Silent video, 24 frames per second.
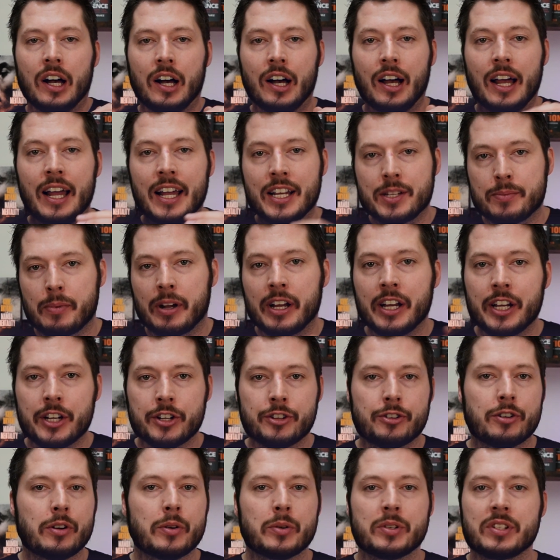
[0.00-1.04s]
as my
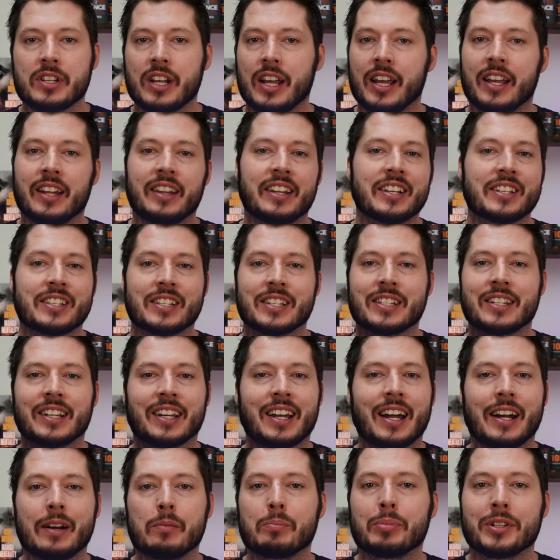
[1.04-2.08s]
intro said, this is to
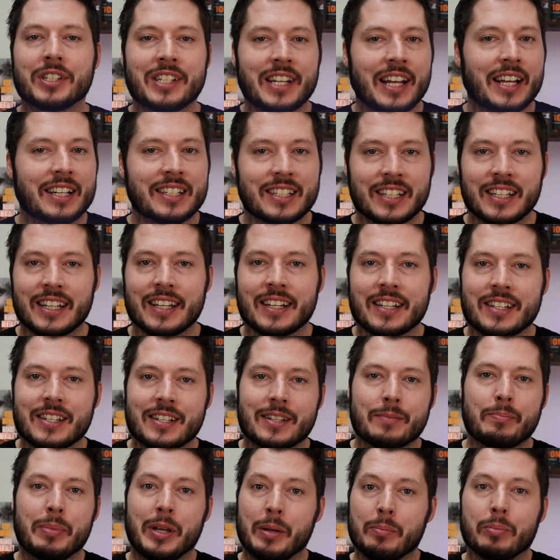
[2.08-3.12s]
kind of protect
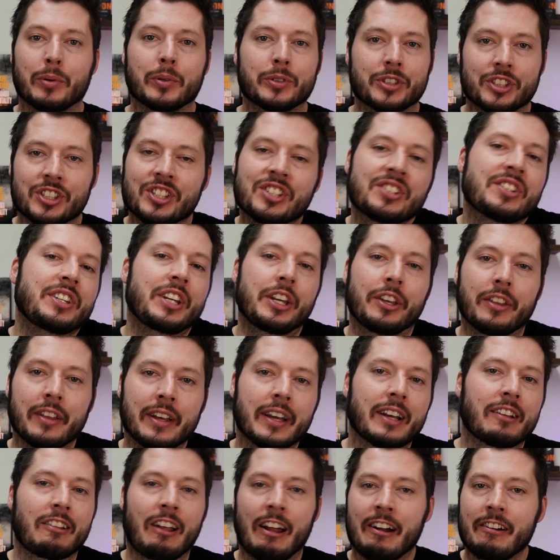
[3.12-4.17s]
against people just
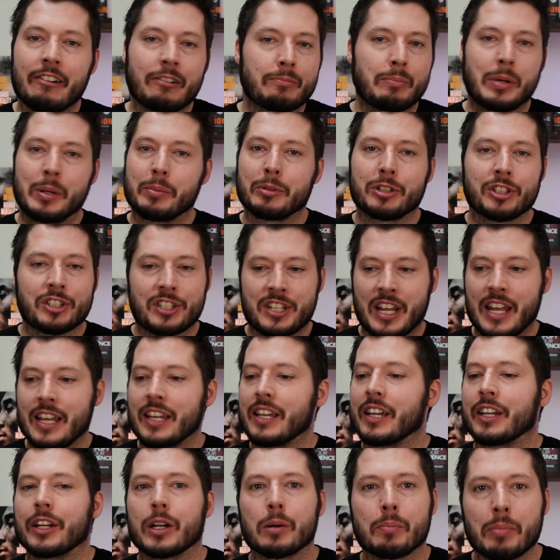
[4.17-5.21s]
stealing, like people just
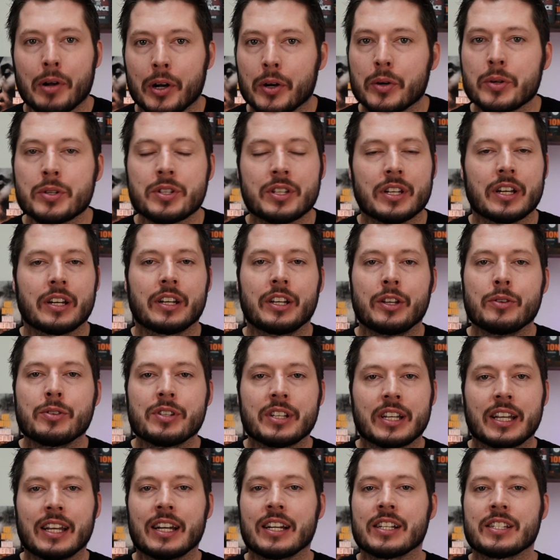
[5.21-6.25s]
taking your posts and
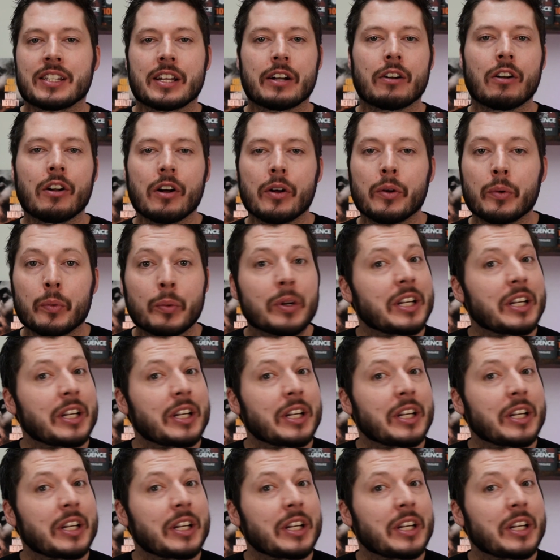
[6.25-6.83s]
using it as their own.